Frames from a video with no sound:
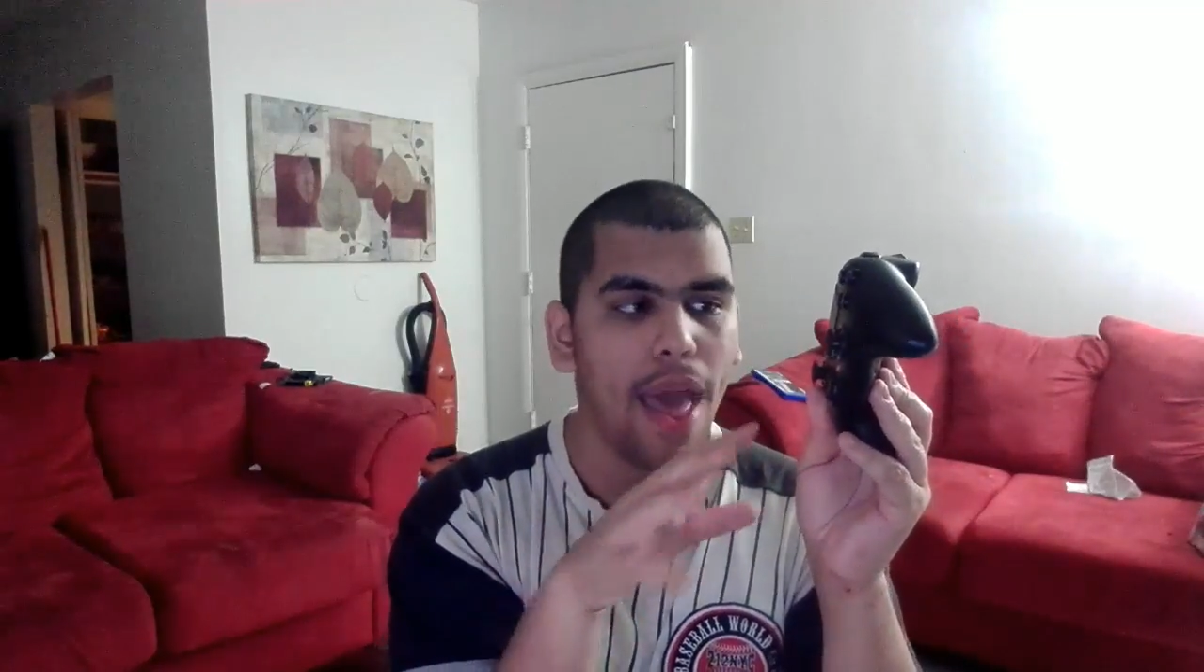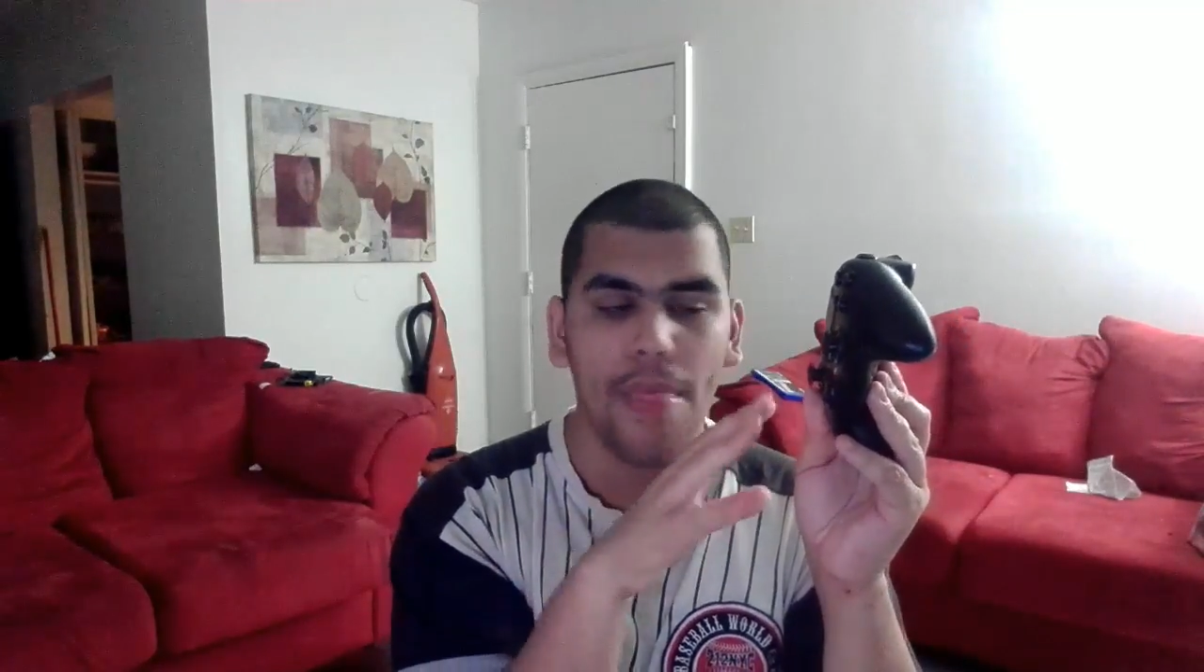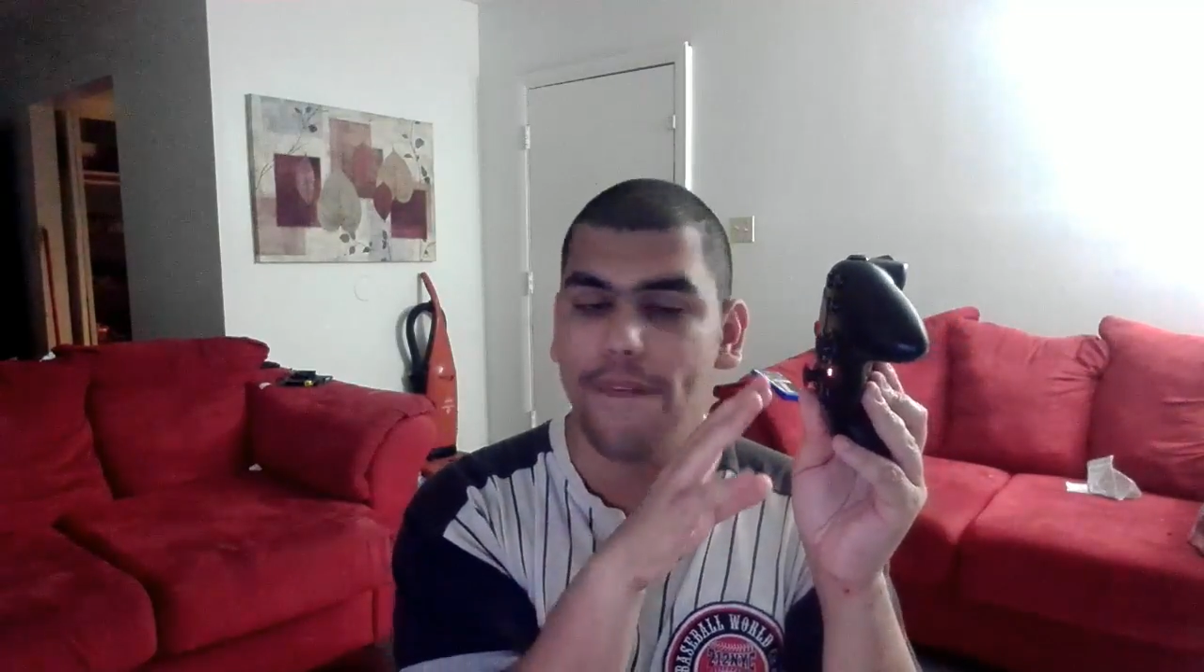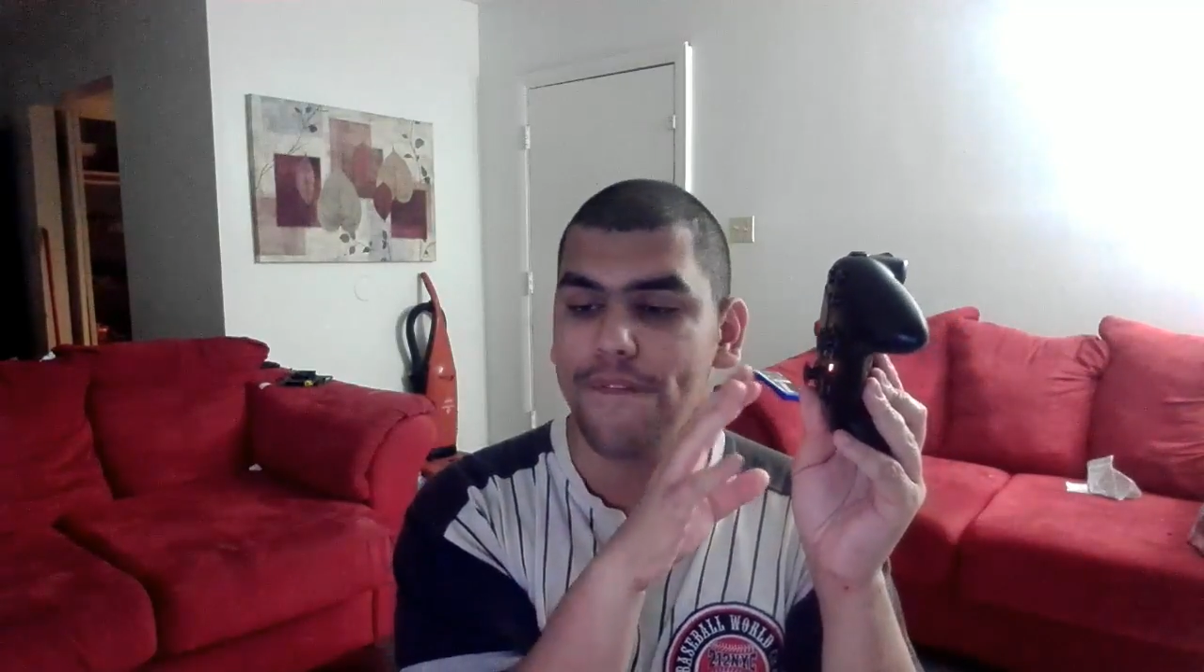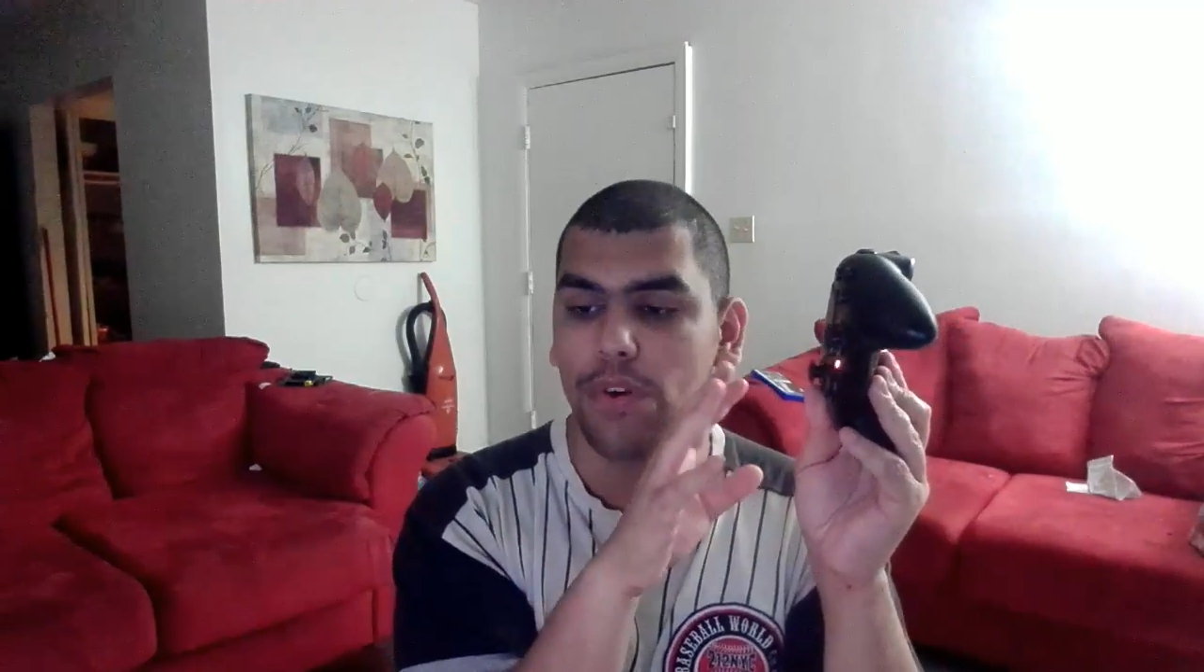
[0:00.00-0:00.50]
and
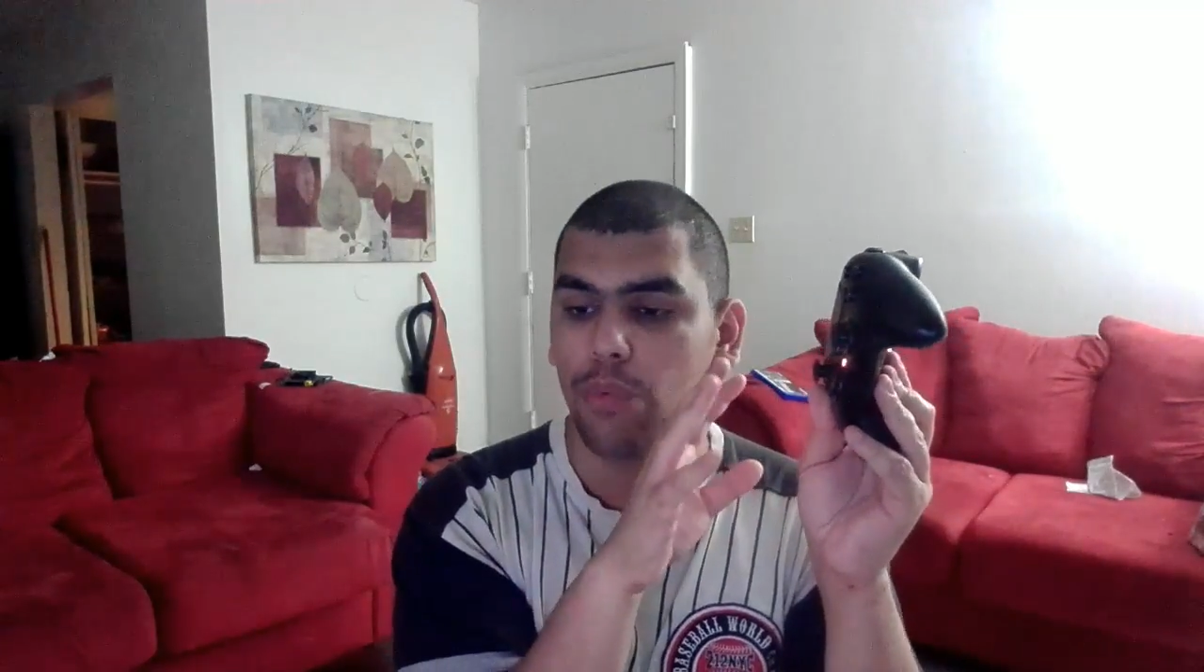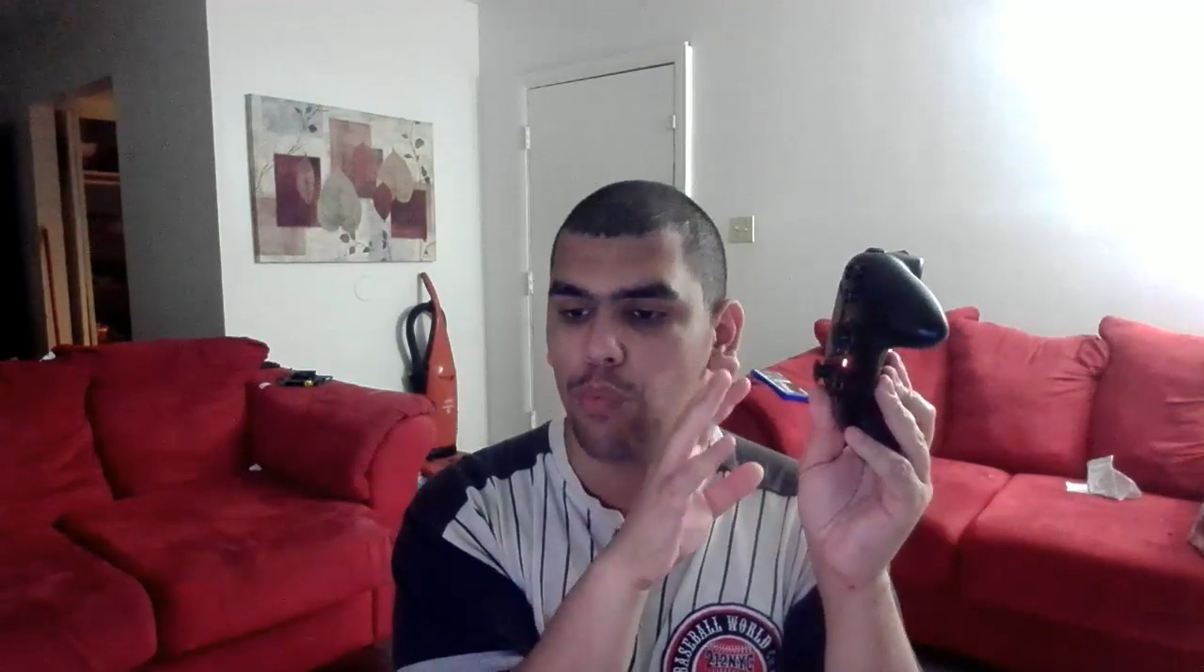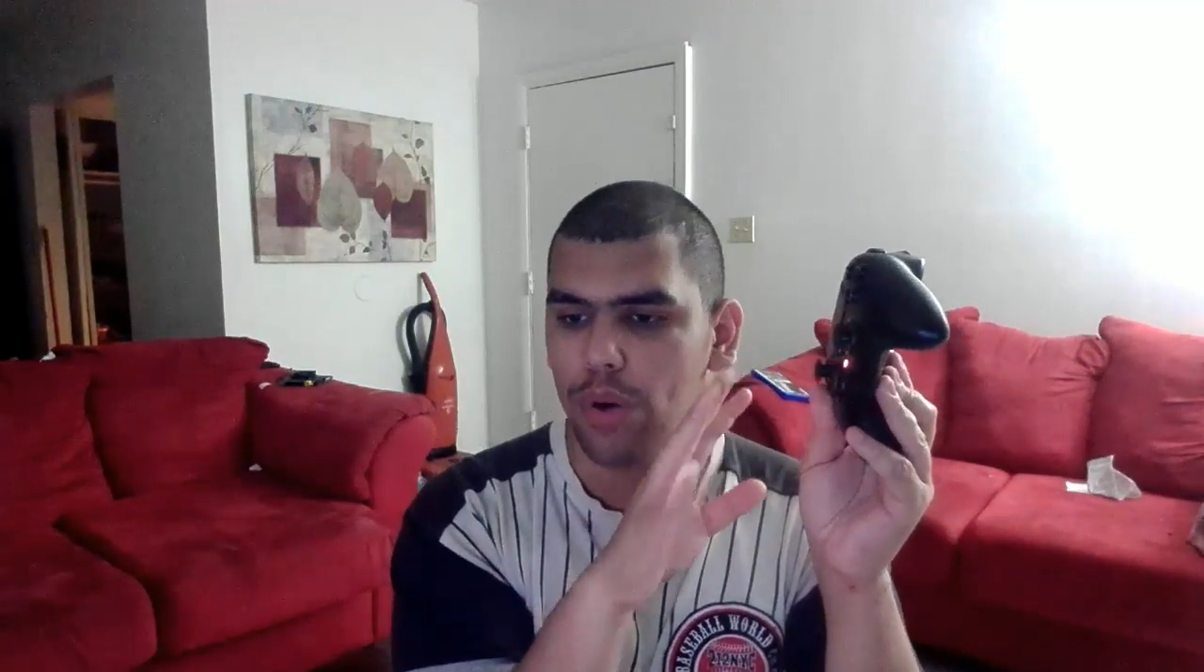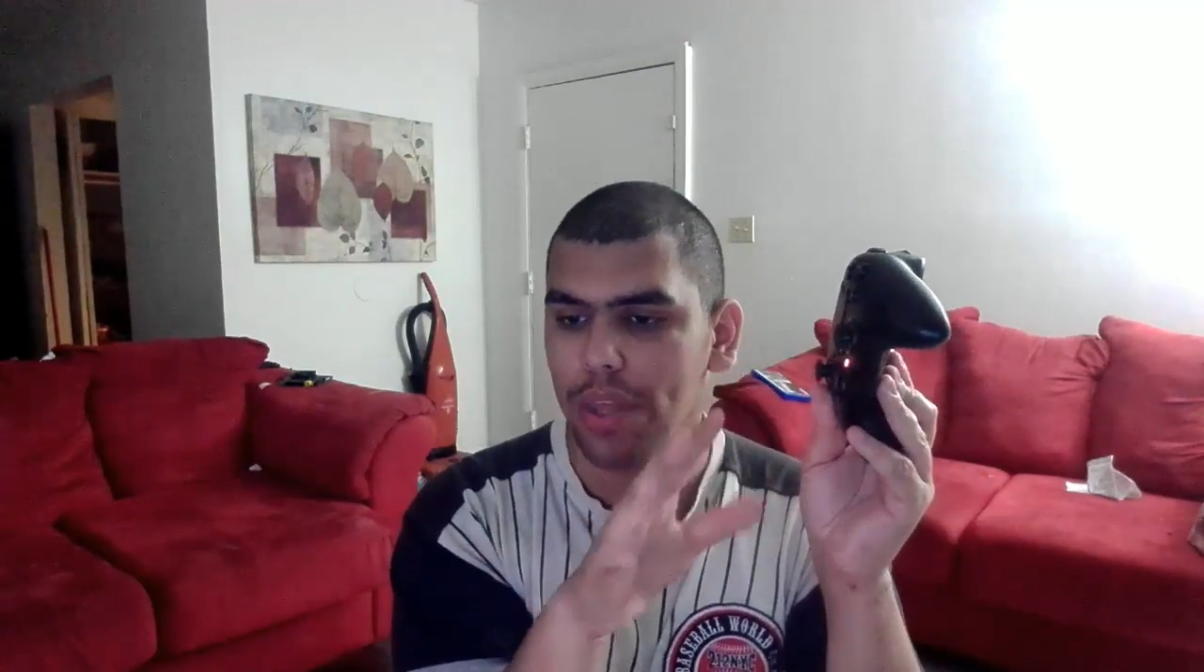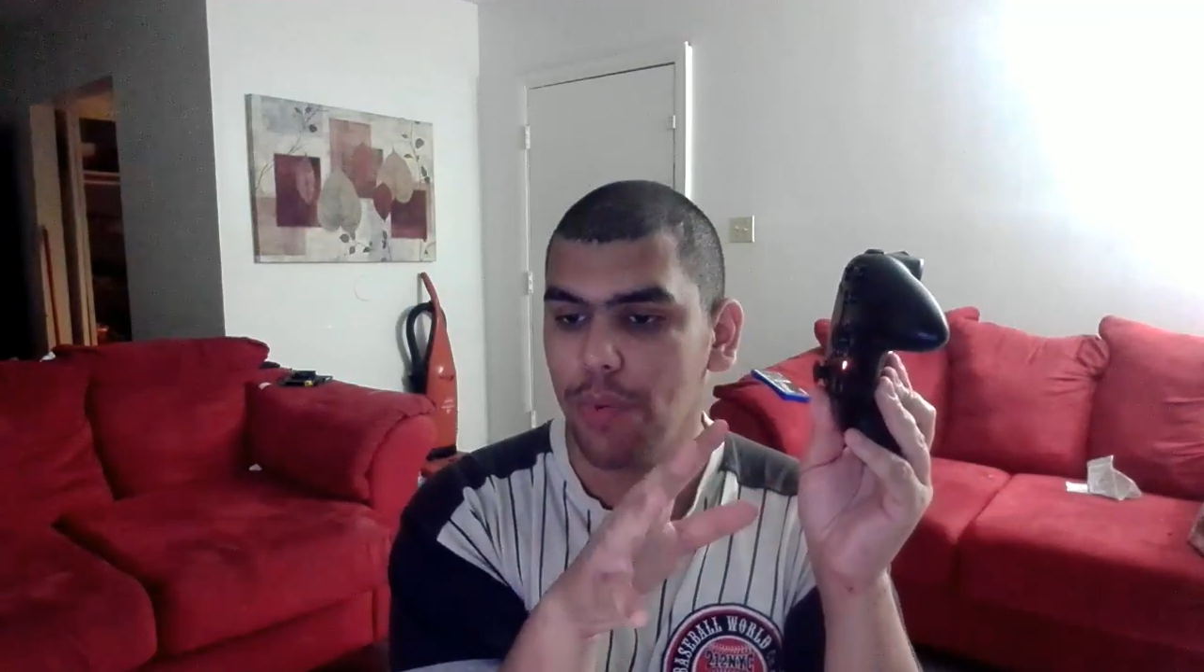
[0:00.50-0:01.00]
they feel really